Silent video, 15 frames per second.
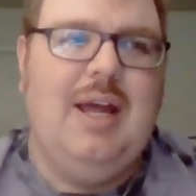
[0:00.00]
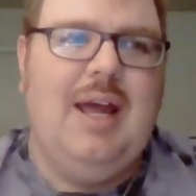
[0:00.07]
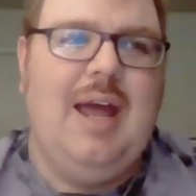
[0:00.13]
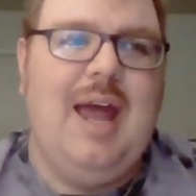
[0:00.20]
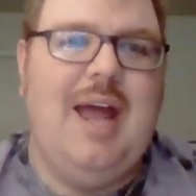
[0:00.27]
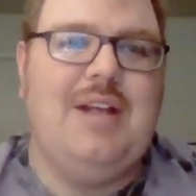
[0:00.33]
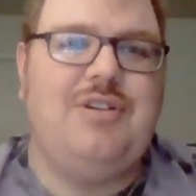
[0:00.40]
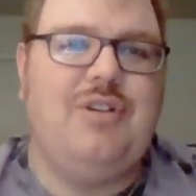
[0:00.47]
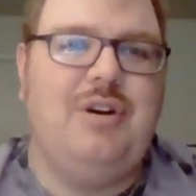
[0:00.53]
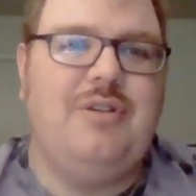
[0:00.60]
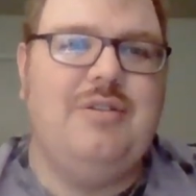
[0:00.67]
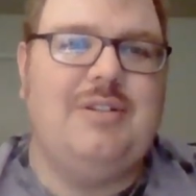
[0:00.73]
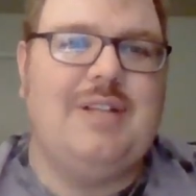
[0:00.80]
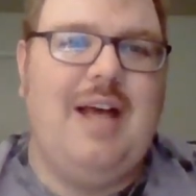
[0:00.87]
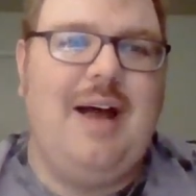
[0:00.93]
it
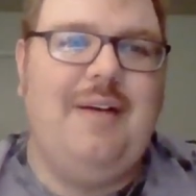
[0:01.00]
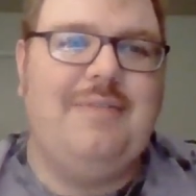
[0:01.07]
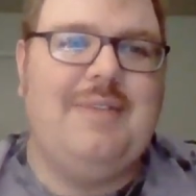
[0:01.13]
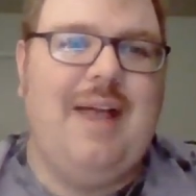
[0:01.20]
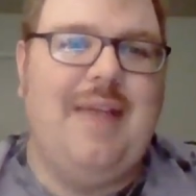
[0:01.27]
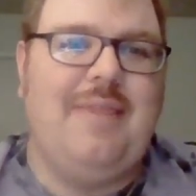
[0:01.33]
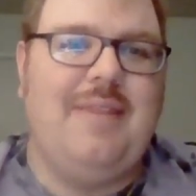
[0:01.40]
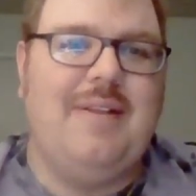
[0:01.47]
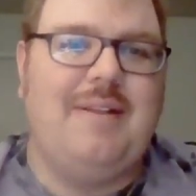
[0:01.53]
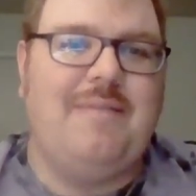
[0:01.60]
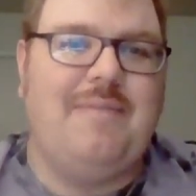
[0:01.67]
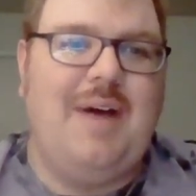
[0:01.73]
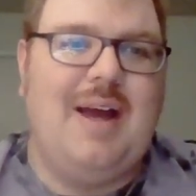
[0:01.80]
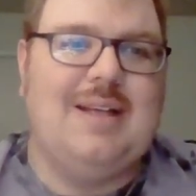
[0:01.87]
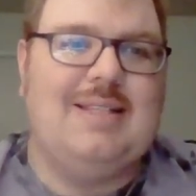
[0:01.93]
turns out that the
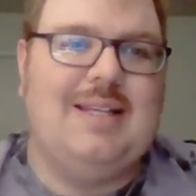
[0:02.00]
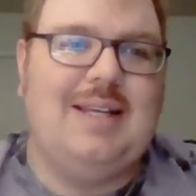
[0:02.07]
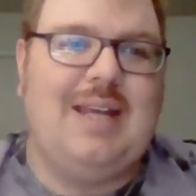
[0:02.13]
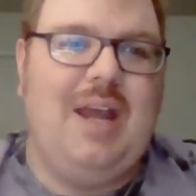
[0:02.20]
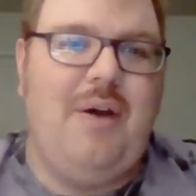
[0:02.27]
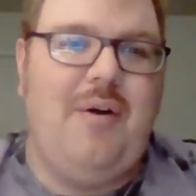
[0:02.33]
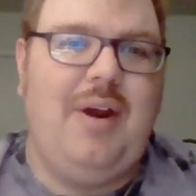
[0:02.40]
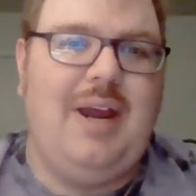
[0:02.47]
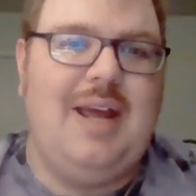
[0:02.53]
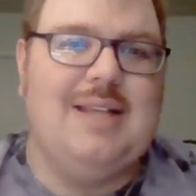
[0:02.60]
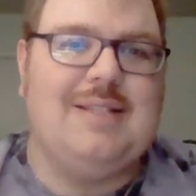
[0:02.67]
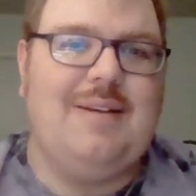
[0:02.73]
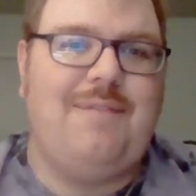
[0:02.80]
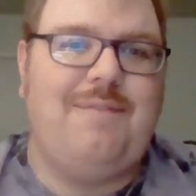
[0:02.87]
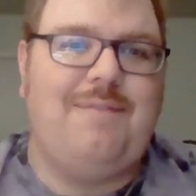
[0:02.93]
device they're carrying
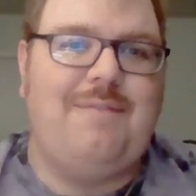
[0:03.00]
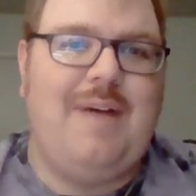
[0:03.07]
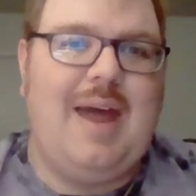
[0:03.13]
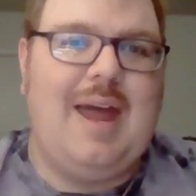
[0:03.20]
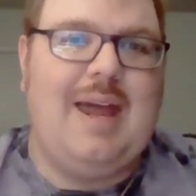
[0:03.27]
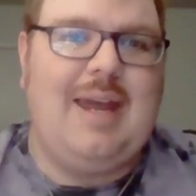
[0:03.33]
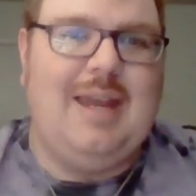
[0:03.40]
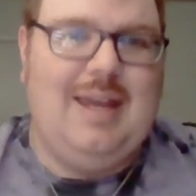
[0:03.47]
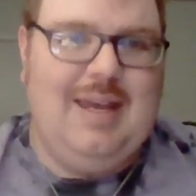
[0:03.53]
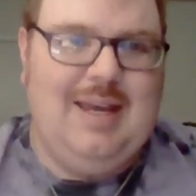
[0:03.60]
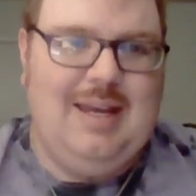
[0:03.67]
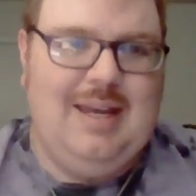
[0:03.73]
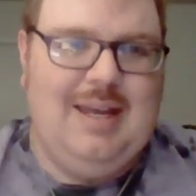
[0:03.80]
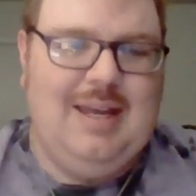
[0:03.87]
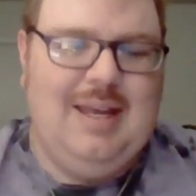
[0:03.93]
is a fake
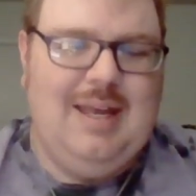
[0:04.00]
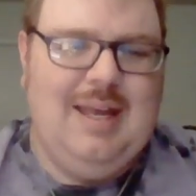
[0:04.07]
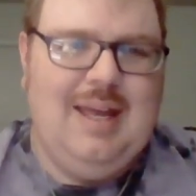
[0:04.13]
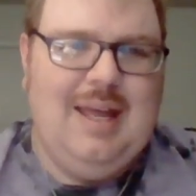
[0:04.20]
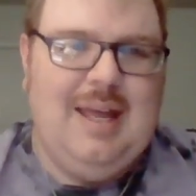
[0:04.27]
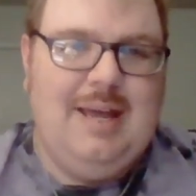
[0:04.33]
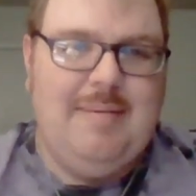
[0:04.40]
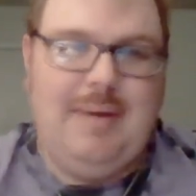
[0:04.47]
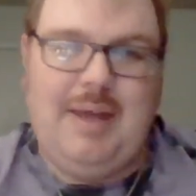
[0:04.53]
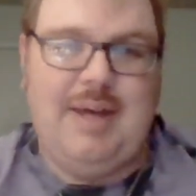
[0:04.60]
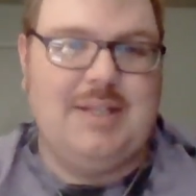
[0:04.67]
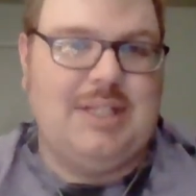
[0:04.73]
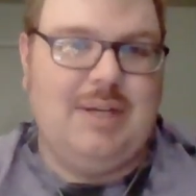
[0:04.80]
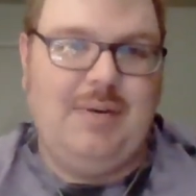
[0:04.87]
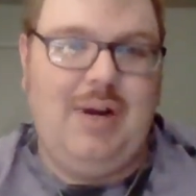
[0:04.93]

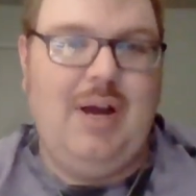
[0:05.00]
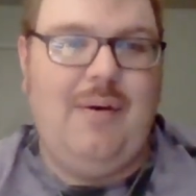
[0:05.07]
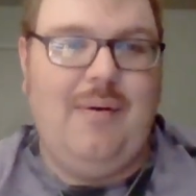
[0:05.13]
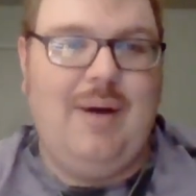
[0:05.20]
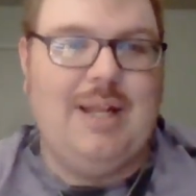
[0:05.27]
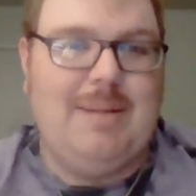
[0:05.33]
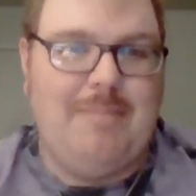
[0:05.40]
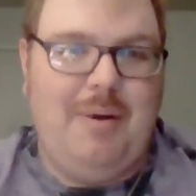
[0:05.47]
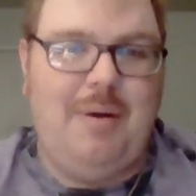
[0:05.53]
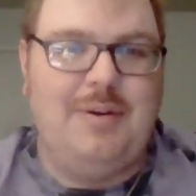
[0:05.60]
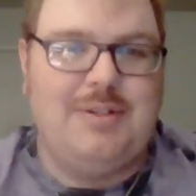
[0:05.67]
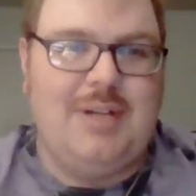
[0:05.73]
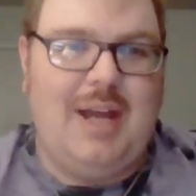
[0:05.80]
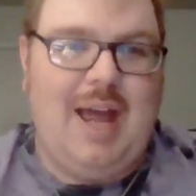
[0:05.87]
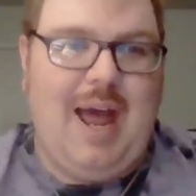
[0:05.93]
because the real one the
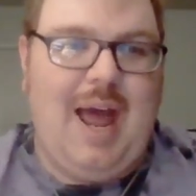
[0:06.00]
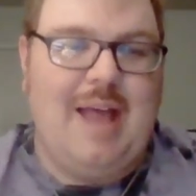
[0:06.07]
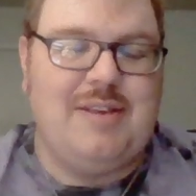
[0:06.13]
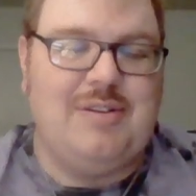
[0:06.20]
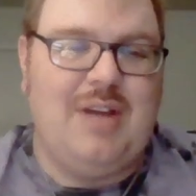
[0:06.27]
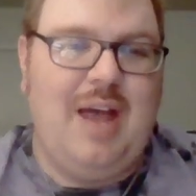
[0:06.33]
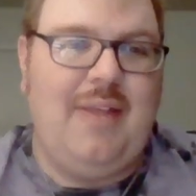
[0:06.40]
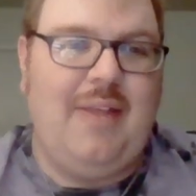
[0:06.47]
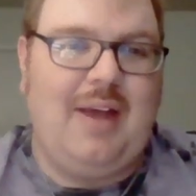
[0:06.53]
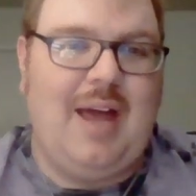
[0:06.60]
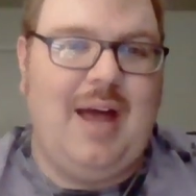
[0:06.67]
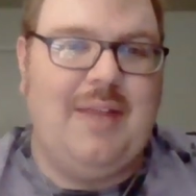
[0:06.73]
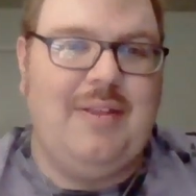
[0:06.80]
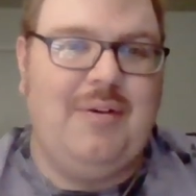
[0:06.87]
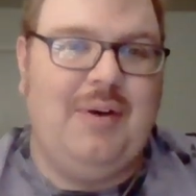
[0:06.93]
military had, so they had
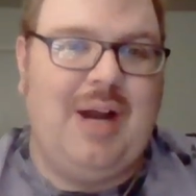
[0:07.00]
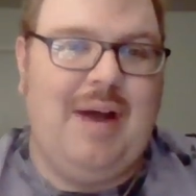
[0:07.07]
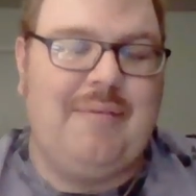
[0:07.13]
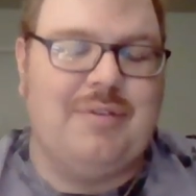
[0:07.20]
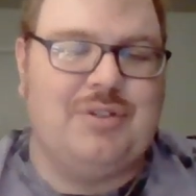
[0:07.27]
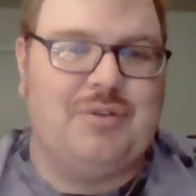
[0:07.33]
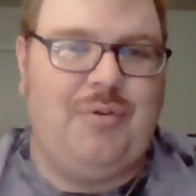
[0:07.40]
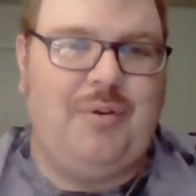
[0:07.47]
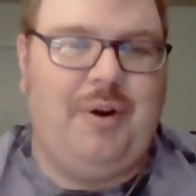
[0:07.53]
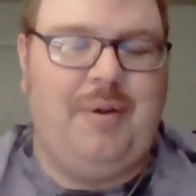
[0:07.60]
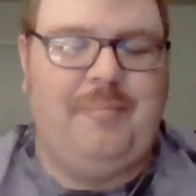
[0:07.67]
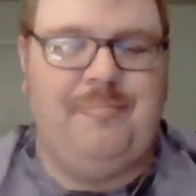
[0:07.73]
to do a cover story.